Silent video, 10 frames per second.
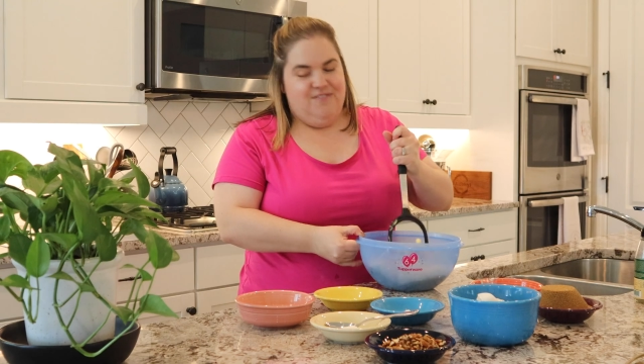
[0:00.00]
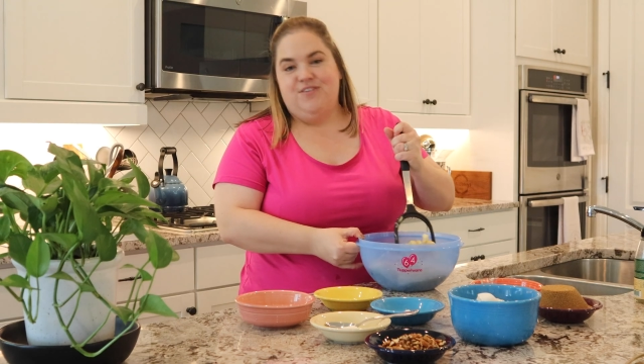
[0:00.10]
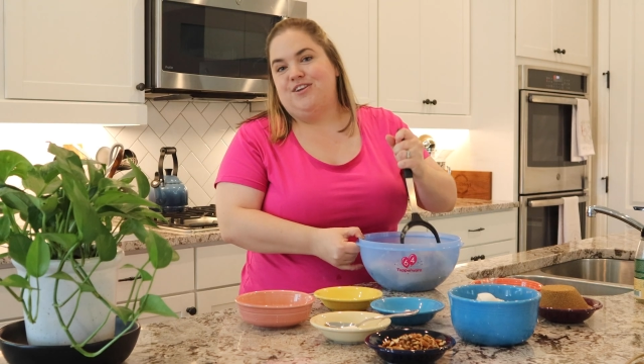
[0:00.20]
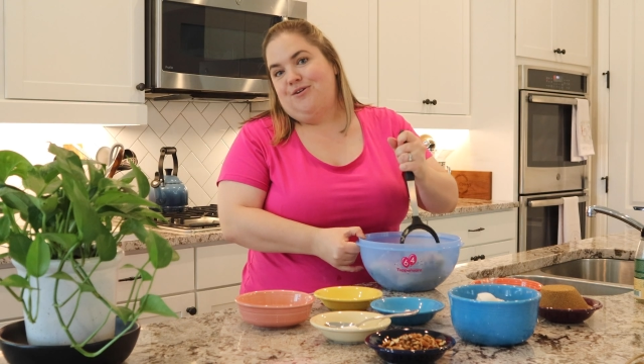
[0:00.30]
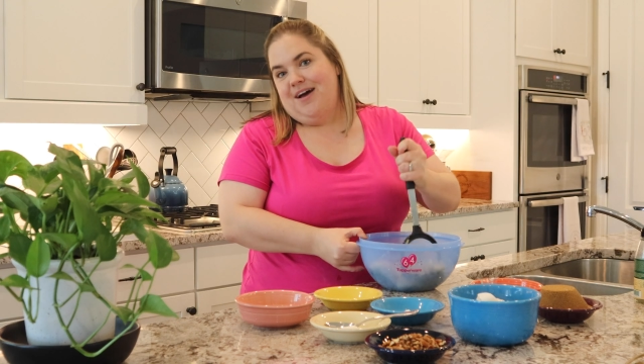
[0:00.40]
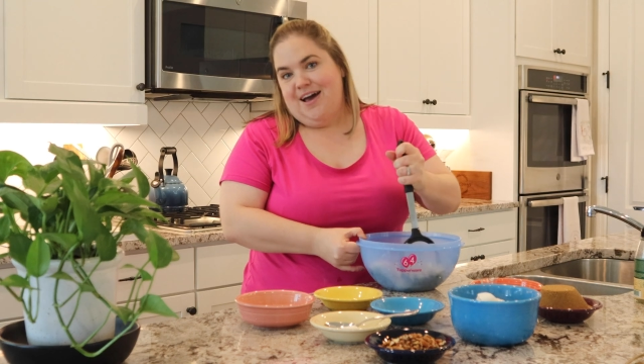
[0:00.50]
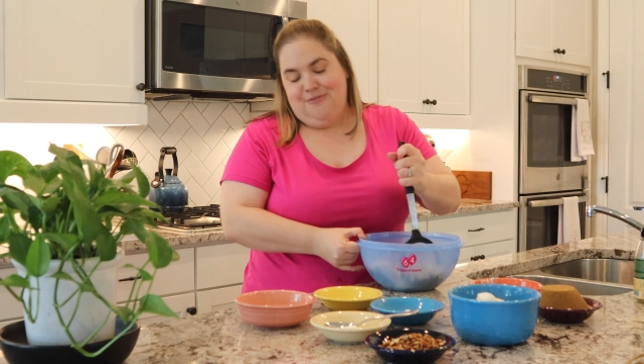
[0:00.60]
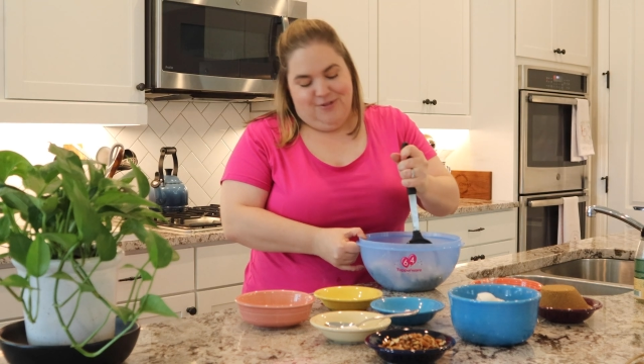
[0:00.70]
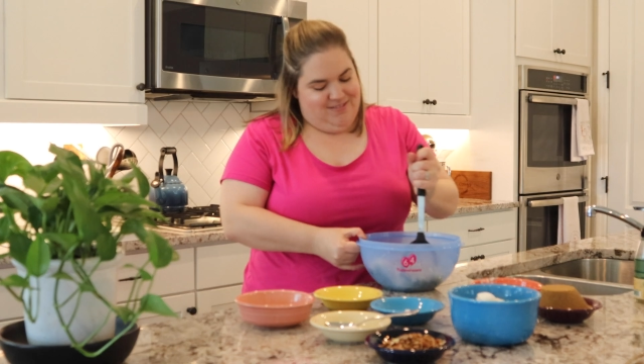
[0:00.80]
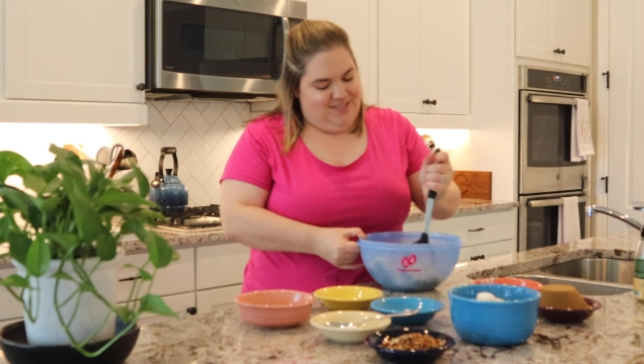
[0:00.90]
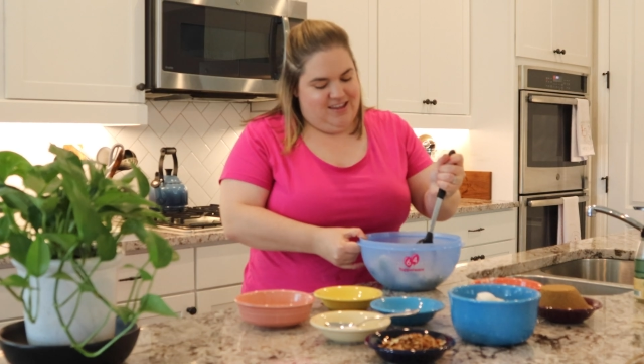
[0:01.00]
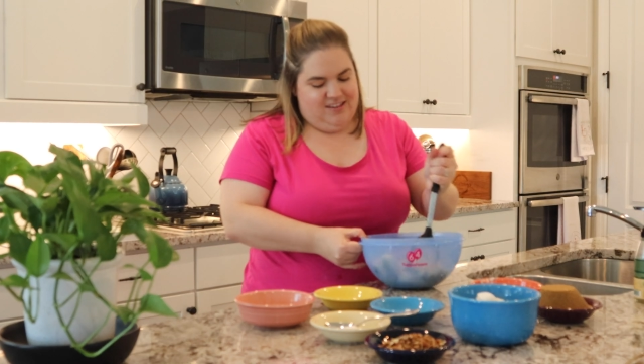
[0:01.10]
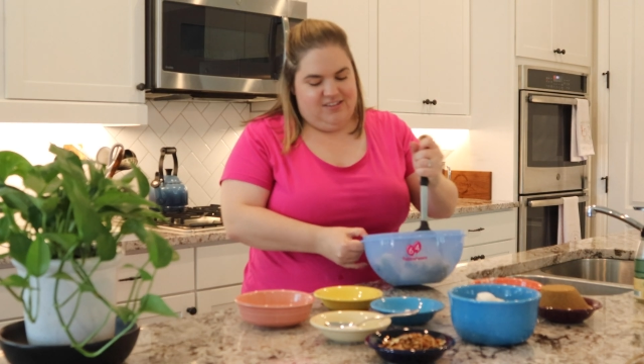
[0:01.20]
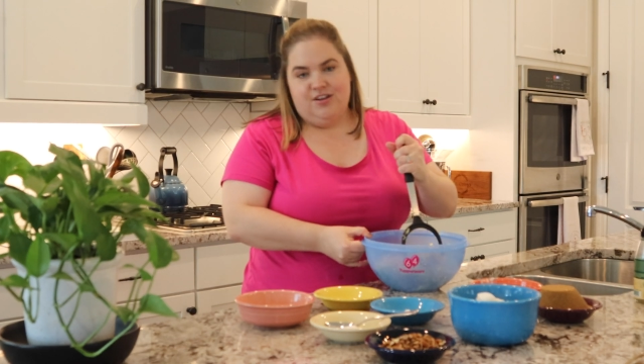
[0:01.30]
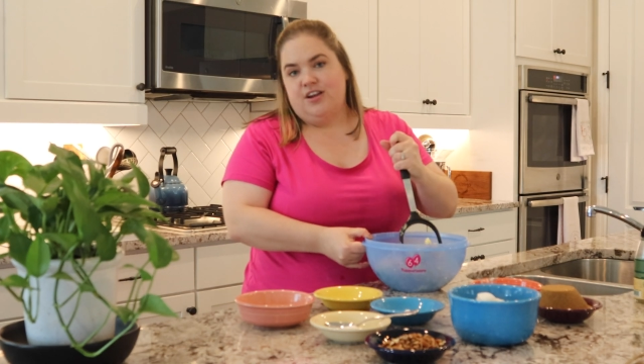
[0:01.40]
If you don't have one of
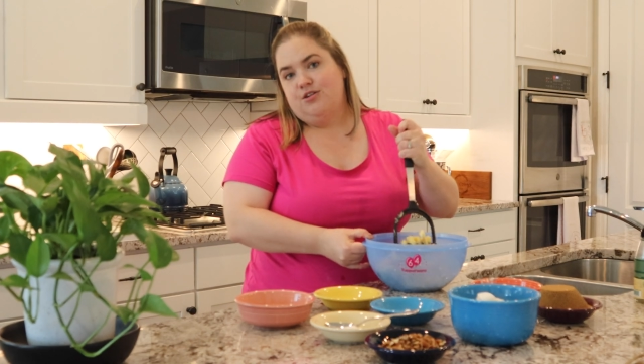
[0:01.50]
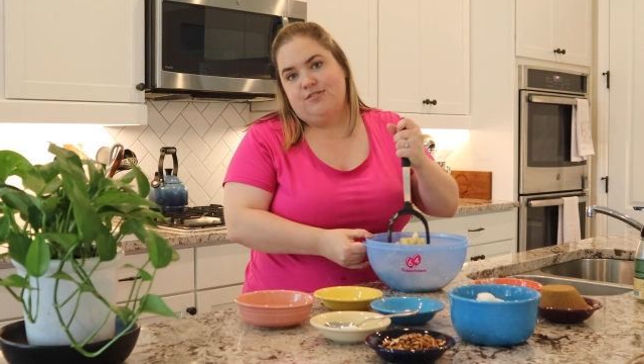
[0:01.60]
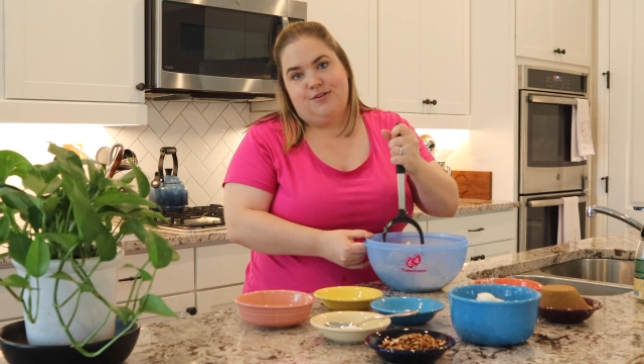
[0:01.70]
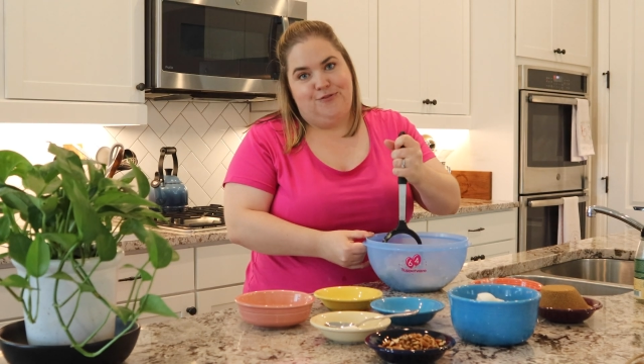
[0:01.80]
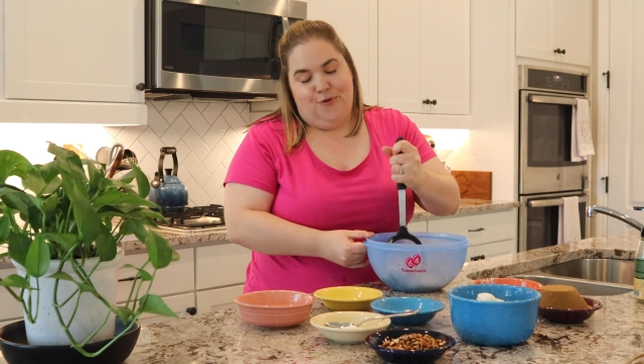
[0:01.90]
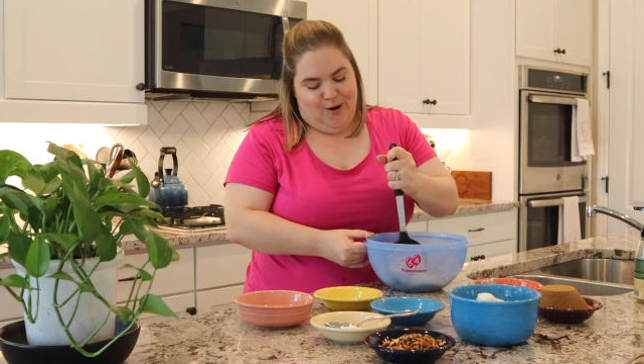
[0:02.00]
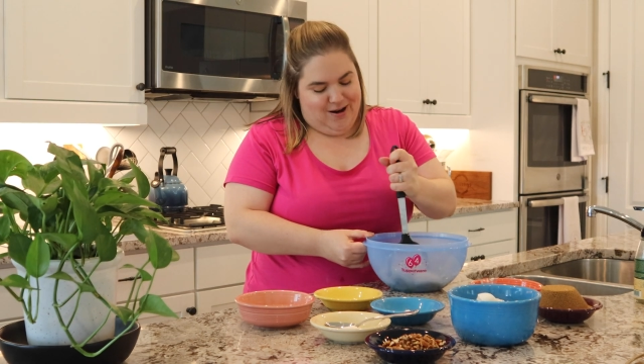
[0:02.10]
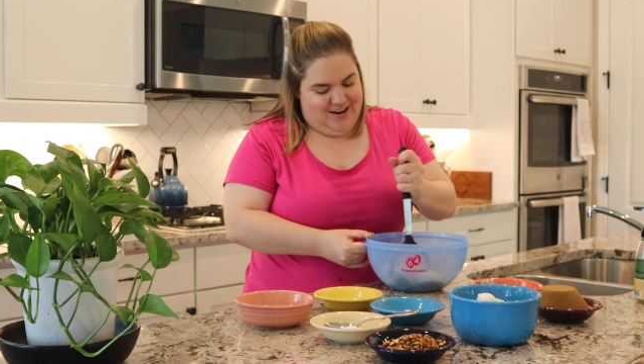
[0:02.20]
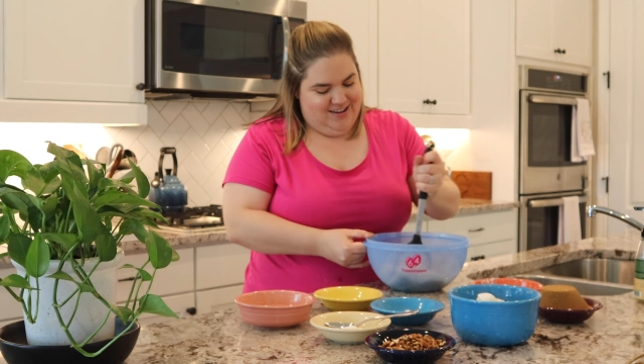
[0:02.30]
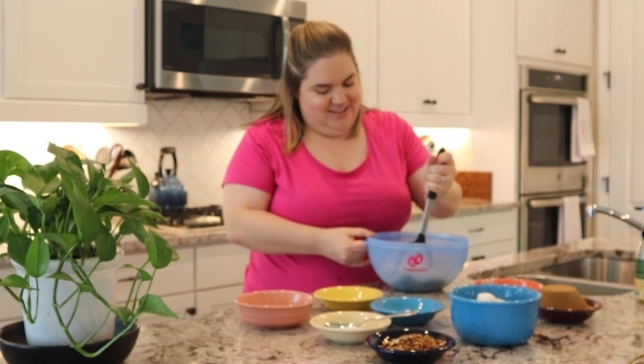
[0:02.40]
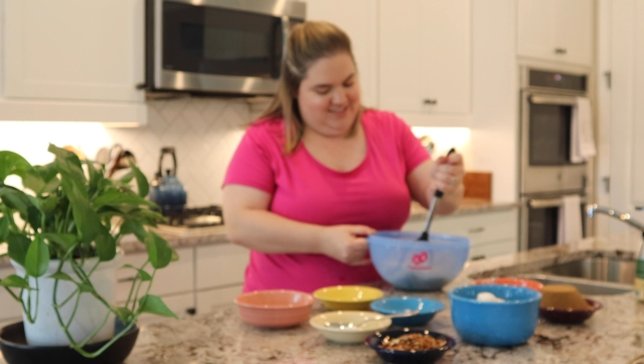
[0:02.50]
these, you can use a fork.